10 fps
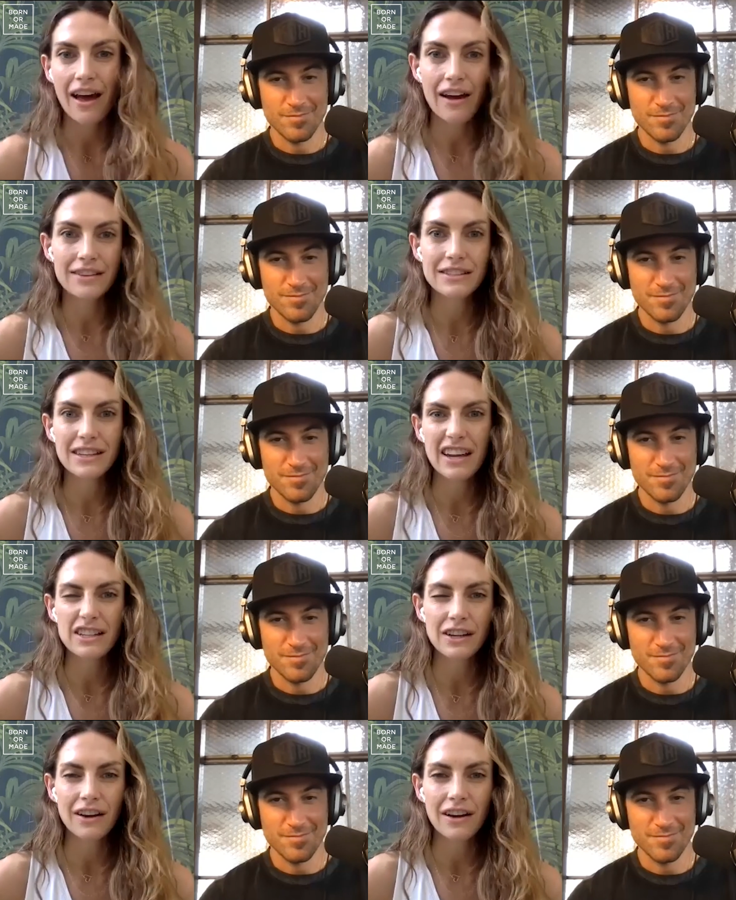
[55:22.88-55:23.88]
Speaker 1: uh, C
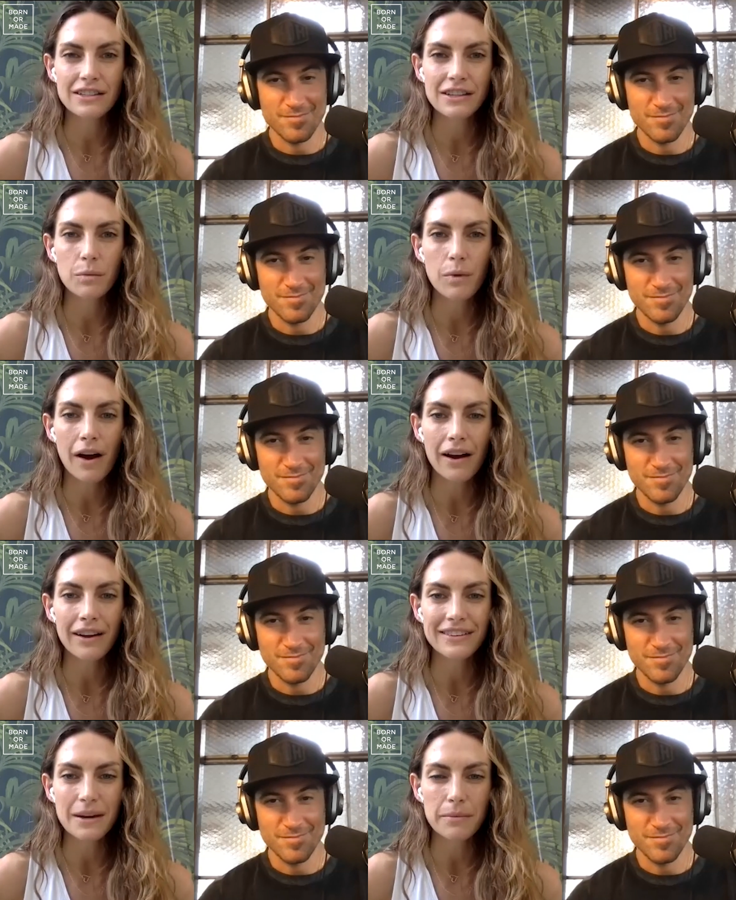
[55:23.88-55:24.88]
H E L S E
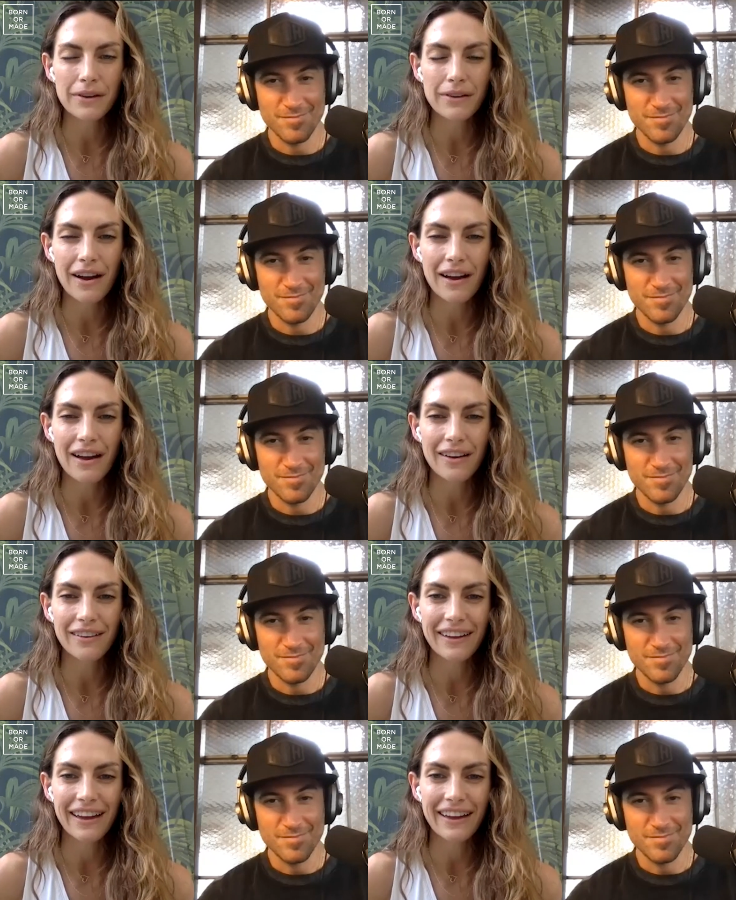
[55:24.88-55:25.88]
Y W I
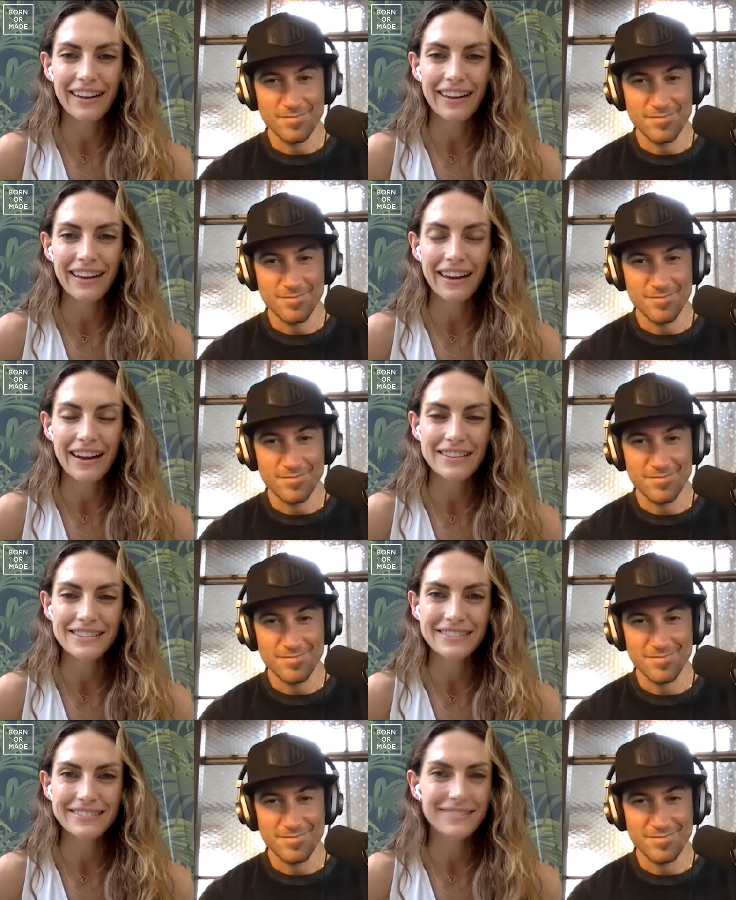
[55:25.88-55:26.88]
L K E N S.
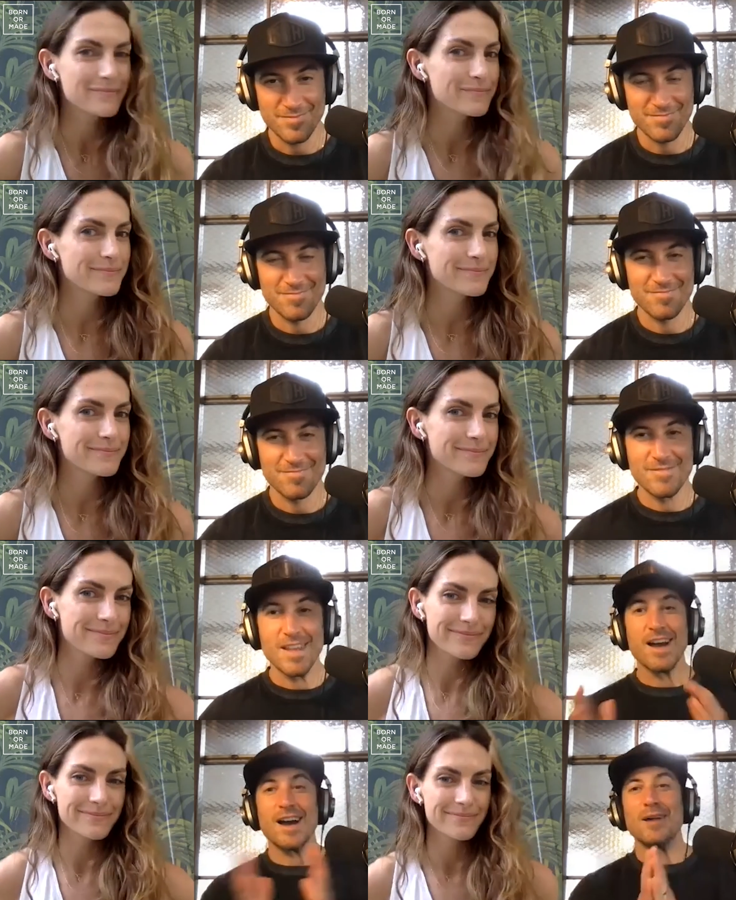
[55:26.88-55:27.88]

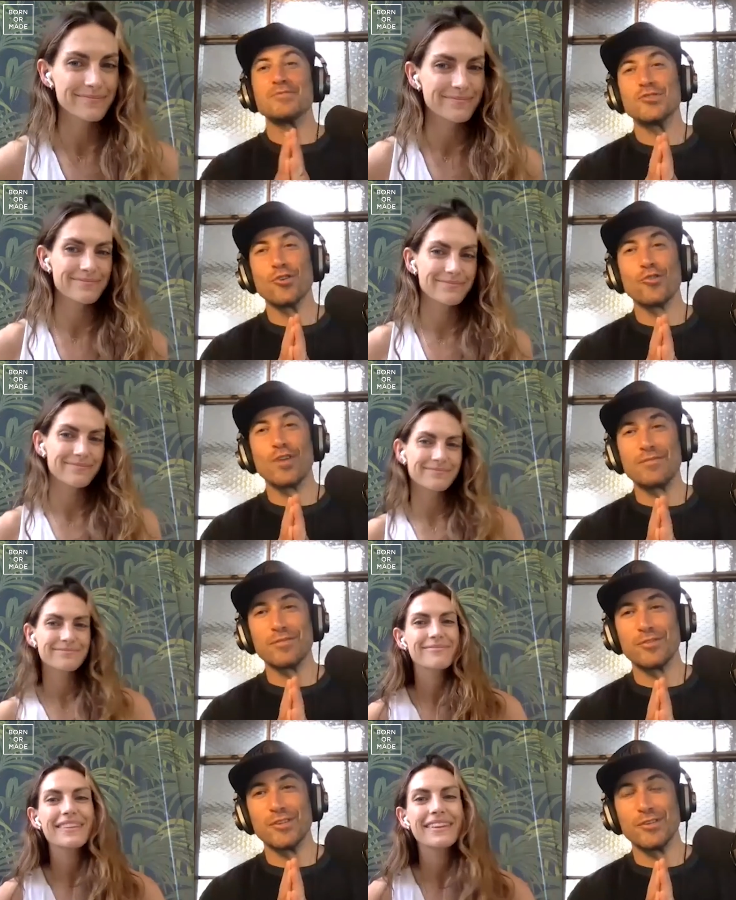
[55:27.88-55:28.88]
Speaker 2: I'm so grateful
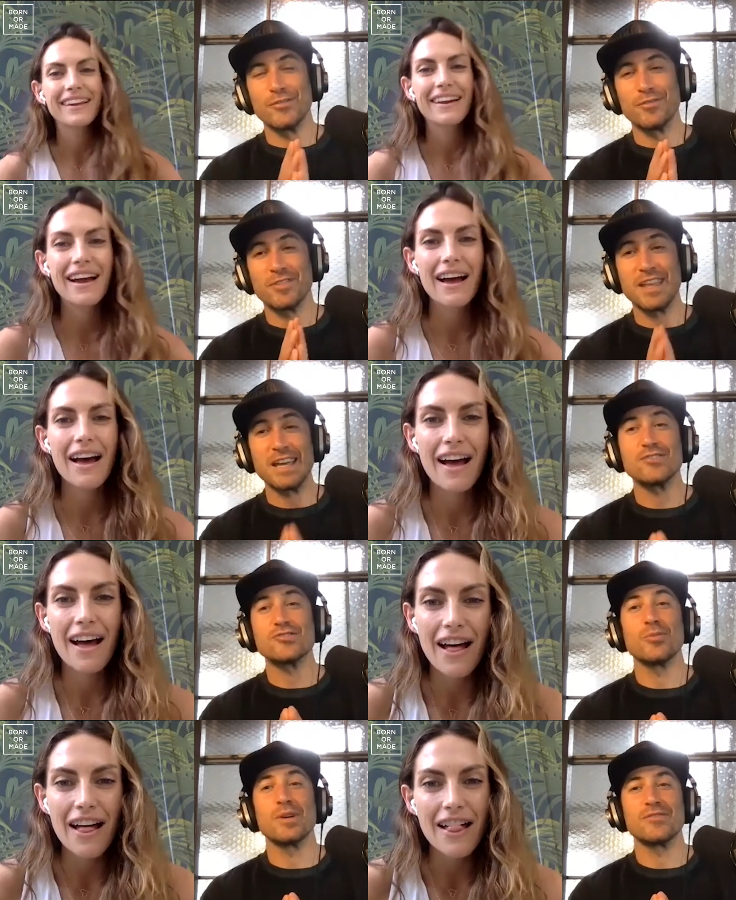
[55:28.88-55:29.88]
for you. Thank you
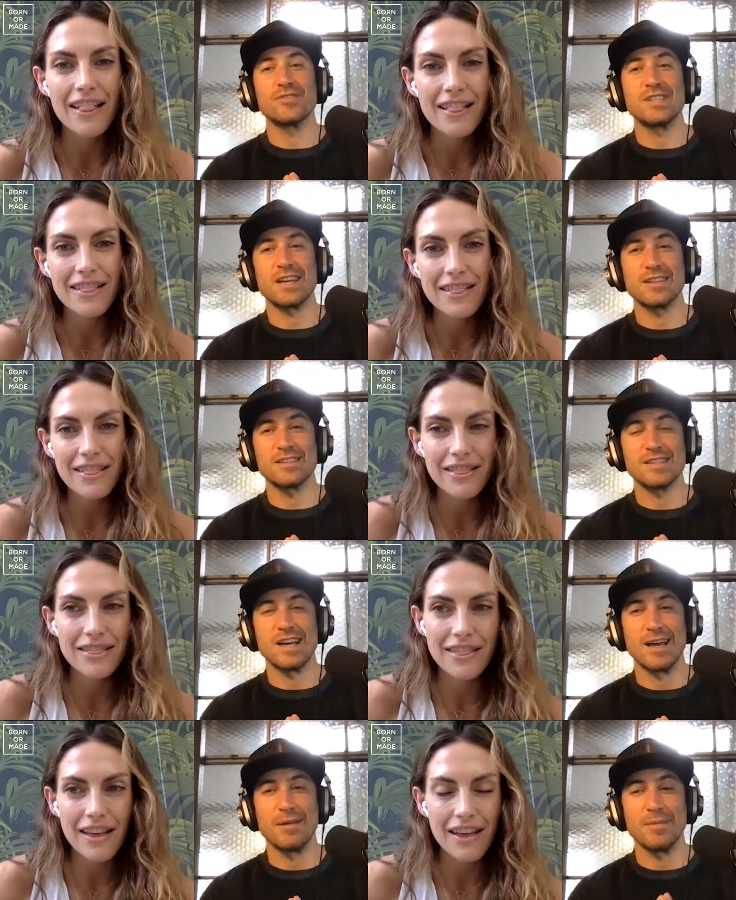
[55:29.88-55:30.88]
so much for taking the
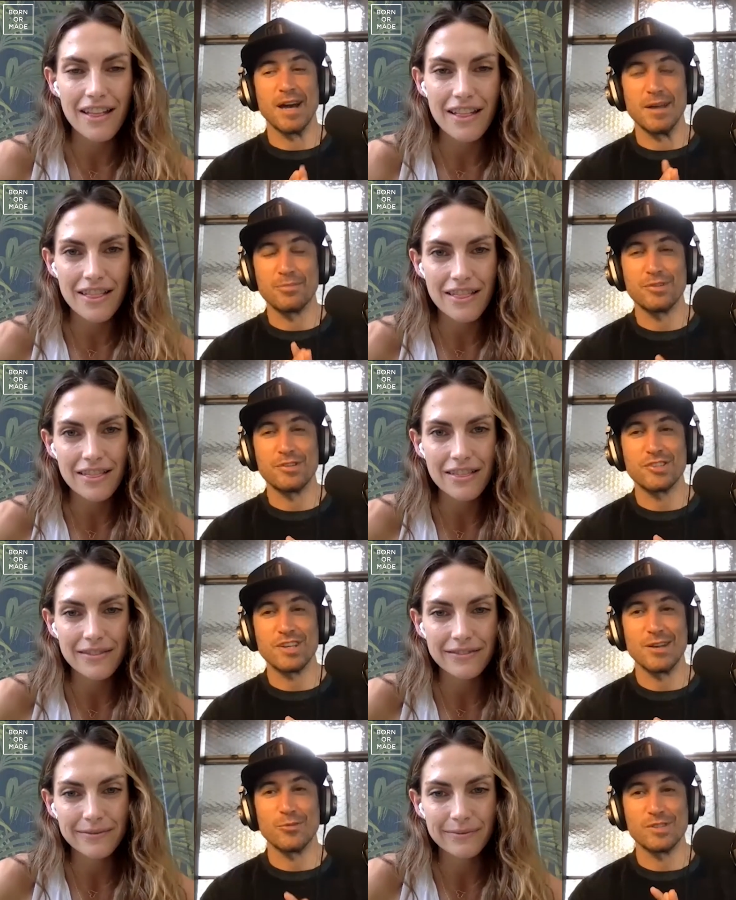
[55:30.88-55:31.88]
time. I appreciate
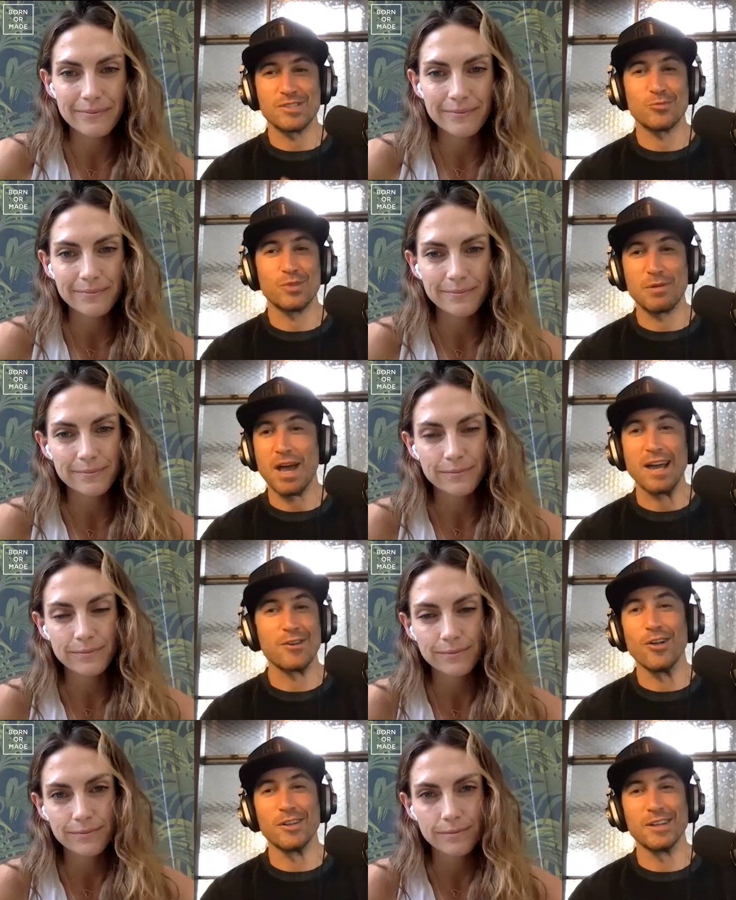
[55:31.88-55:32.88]
it. We we got it
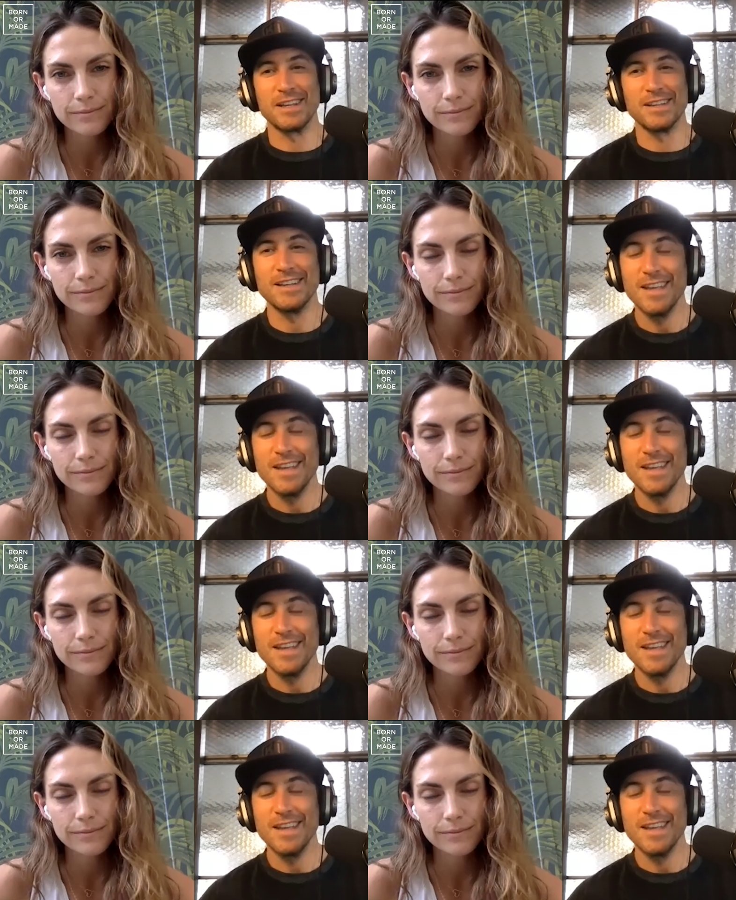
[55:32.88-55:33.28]
all in.